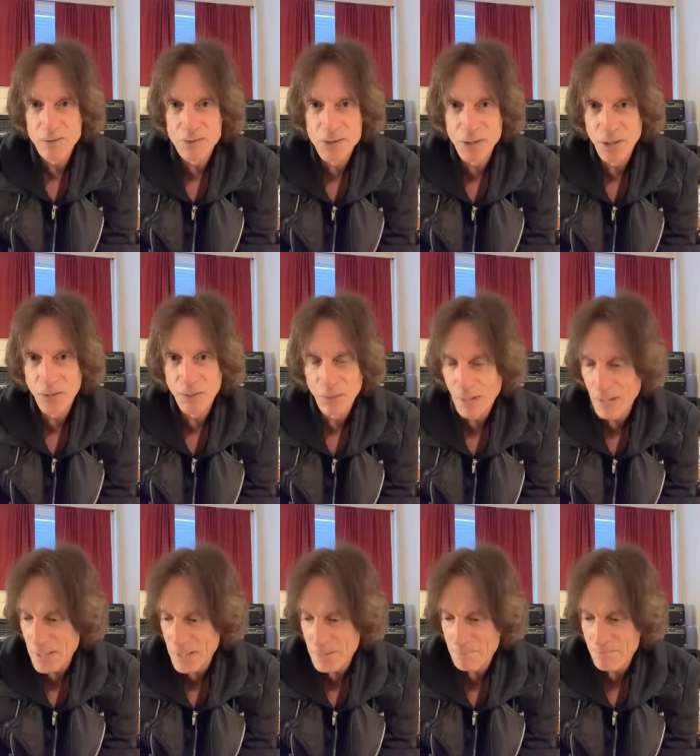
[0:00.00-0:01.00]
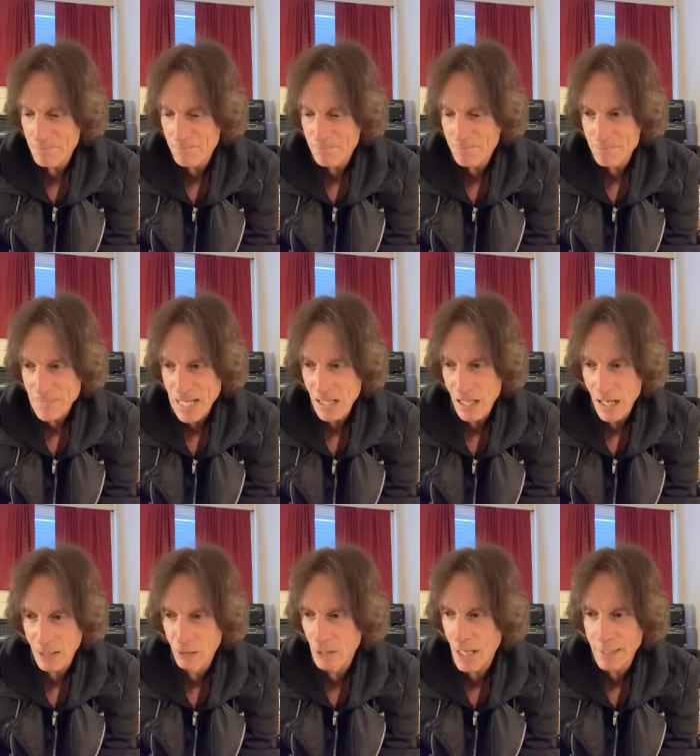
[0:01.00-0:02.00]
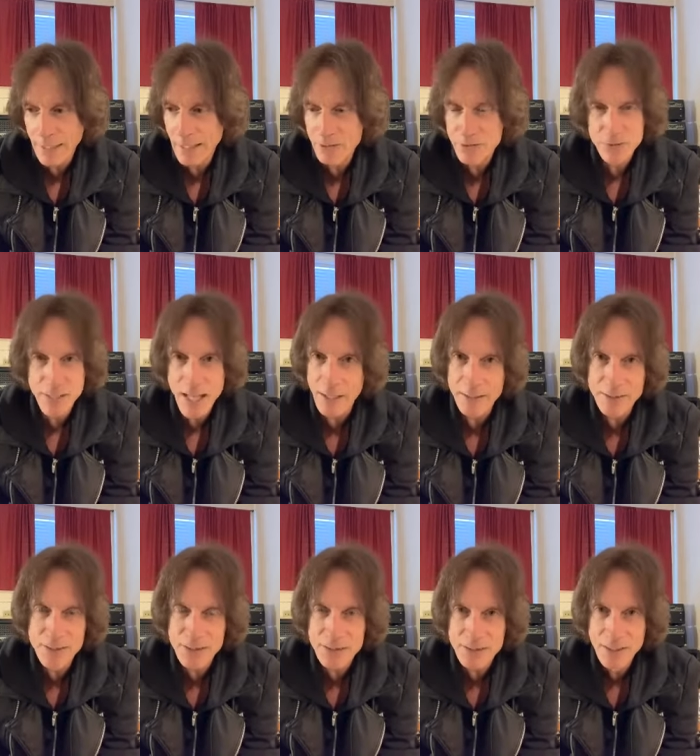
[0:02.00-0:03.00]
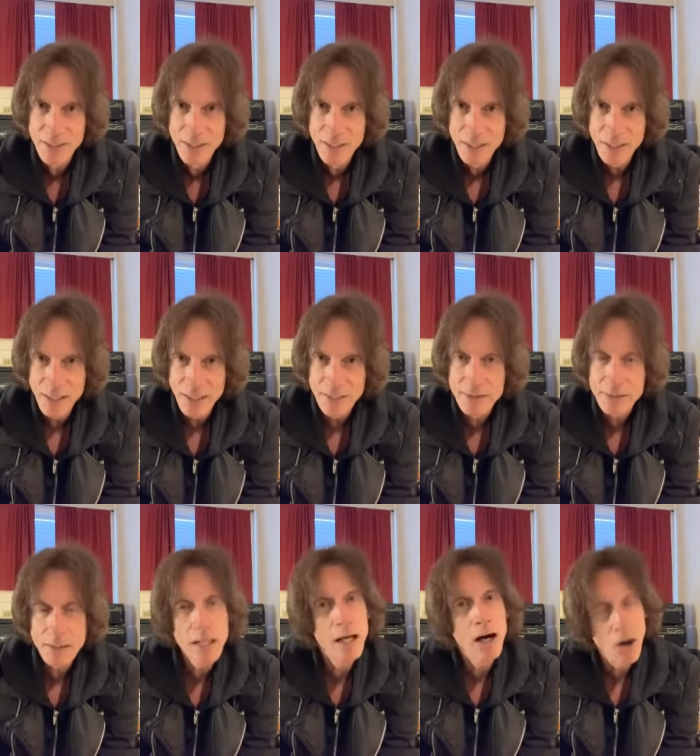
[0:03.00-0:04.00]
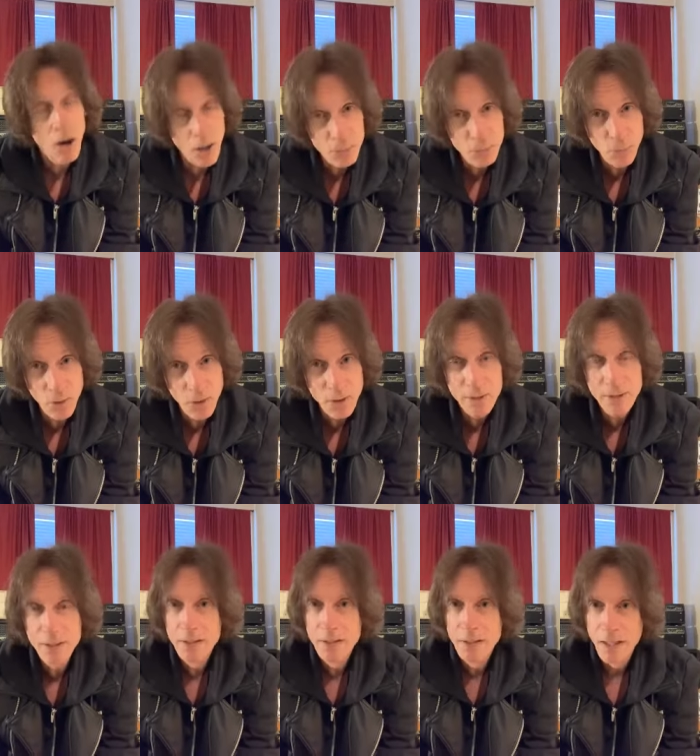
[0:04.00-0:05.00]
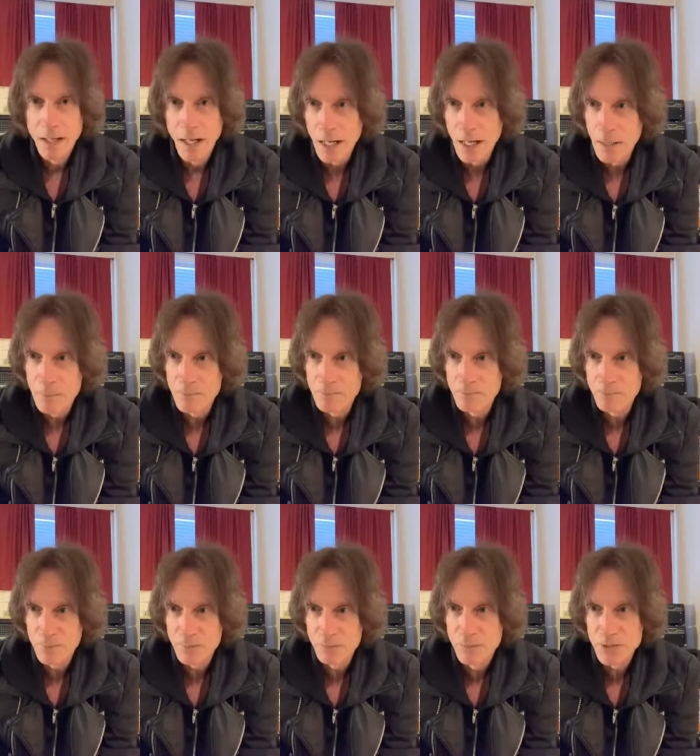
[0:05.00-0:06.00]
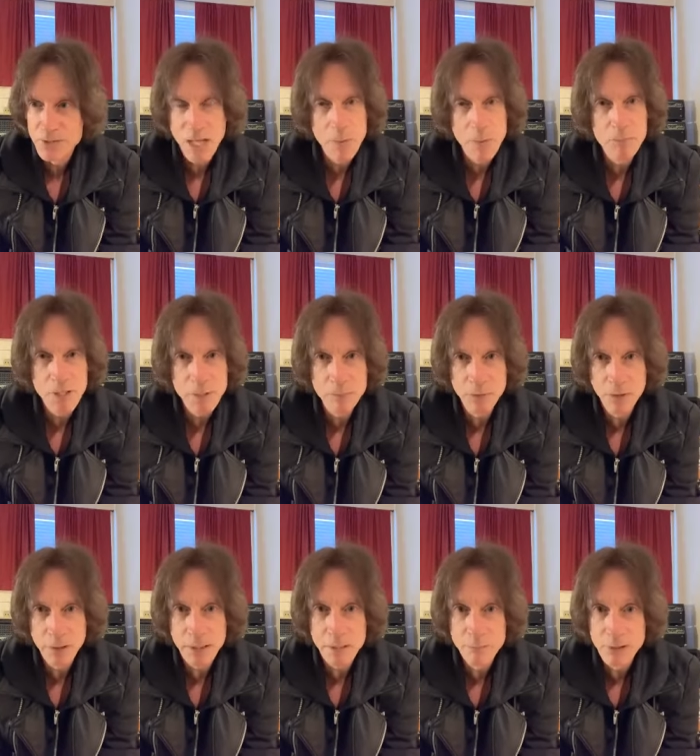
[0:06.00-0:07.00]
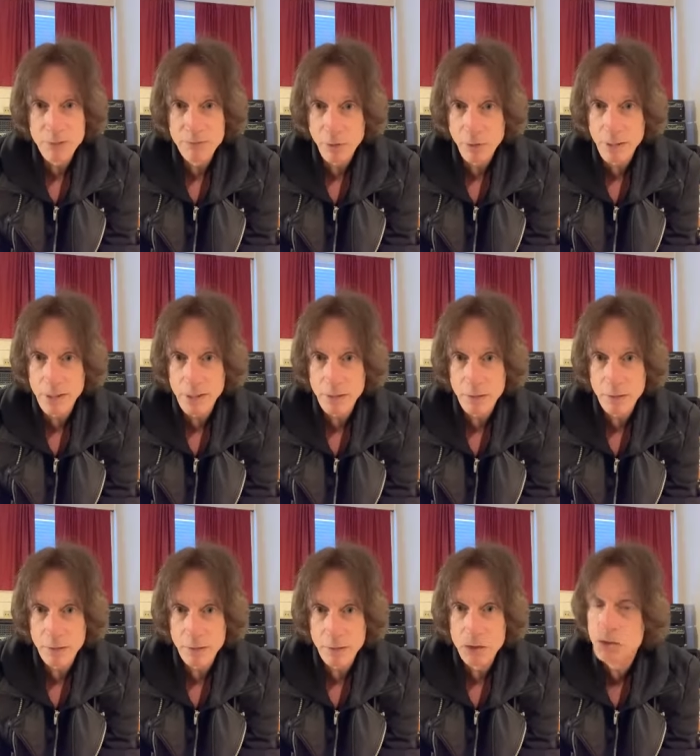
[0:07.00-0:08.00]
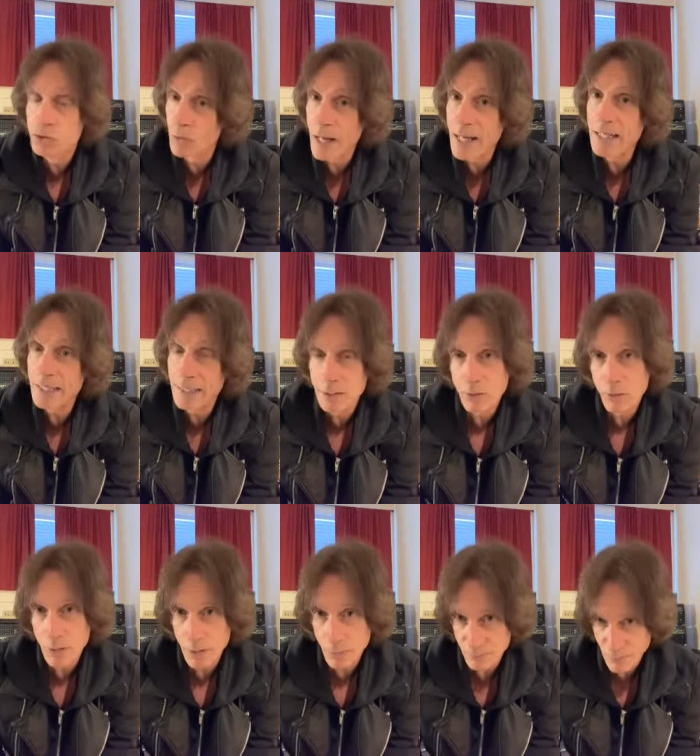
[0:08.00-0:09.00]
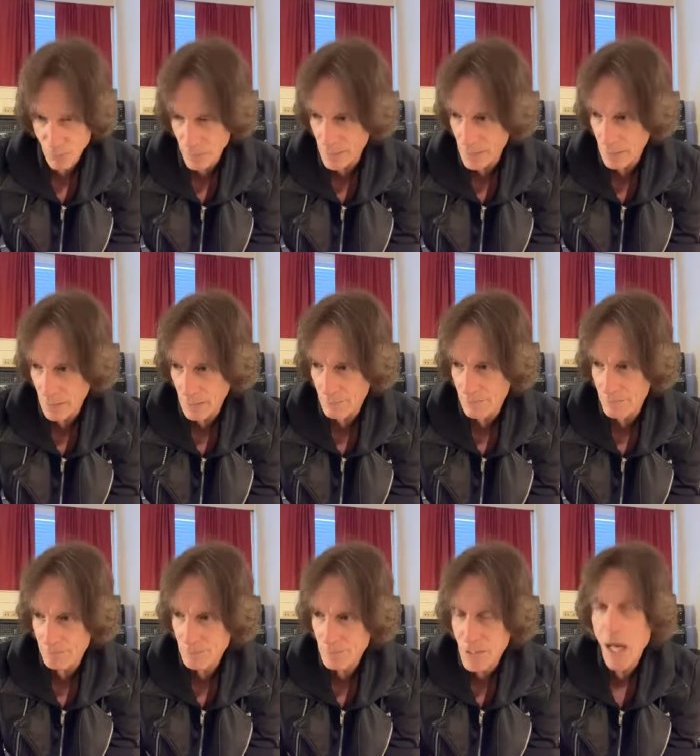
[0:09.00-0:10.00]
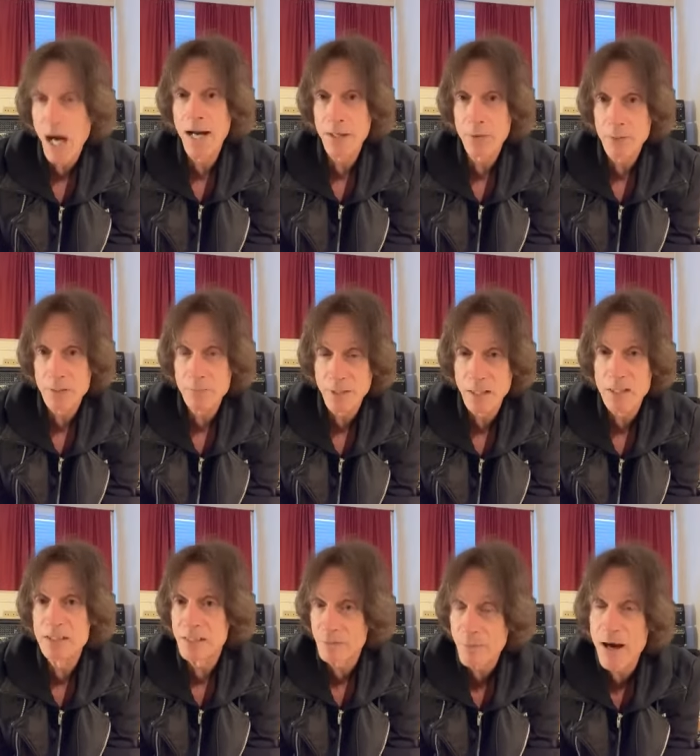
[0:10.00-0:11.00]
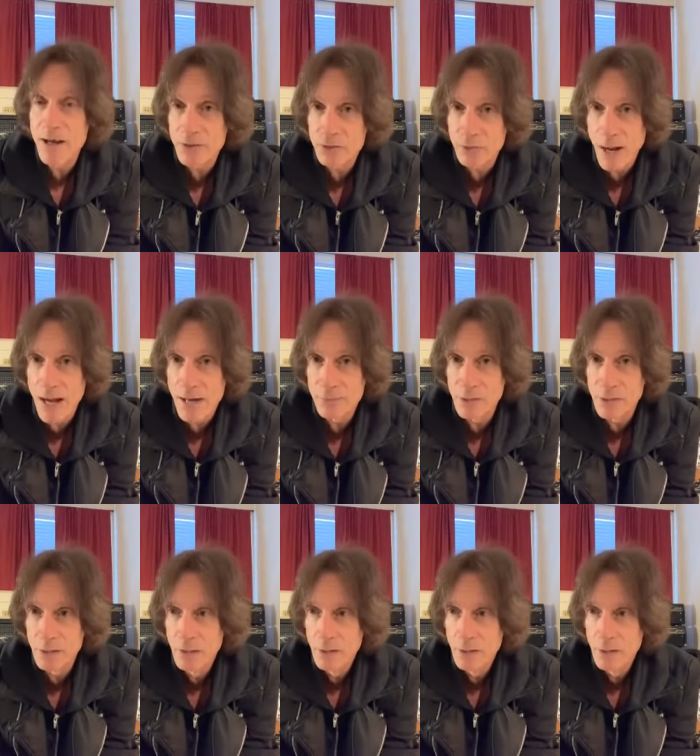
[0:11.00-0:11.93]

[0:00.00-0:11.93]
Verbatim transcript: So, um, I don't know how to answer that. It's just, it's hard work. Um, for some people, it can be very draining or, or very um, tiring because of the amount of travel.